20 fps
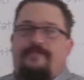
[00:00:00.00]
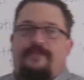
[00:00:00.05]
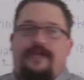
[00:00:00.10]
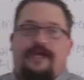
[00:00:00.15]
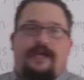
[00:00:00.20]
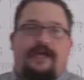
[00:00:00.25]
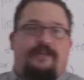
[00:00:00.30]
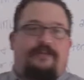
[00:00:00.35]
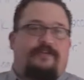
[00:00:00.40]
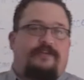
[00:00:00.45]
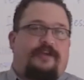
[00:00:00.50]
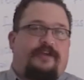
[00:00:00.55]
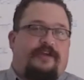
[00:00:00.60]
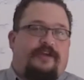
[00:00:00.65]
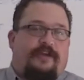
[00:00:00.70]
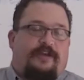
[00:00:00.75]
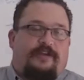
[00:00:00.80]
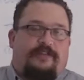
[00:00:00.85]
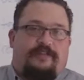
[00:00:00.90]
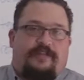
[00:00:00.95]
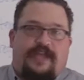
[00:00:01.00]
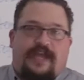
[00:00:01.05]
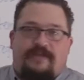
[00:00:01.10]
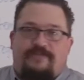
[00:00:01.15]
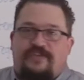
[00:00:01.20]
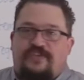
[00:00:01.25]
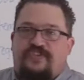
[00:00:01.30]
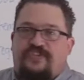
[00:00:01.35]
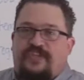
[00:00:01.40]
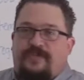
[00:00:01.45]
that the
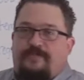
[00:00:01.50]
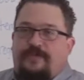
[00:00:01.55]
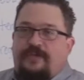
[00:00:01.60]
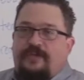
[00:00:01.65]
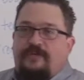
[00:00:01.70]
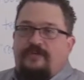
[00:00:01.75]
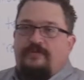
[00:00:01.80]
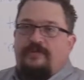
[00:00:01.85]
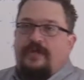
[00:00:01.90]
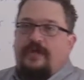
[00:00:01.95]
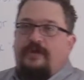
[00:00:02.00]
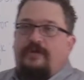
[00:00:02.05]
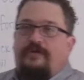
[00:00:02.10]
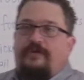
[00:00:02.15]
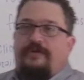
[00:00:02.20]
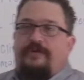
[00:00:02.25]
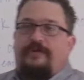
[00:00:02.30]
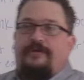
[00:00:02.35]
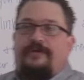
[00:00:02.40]
average CPU load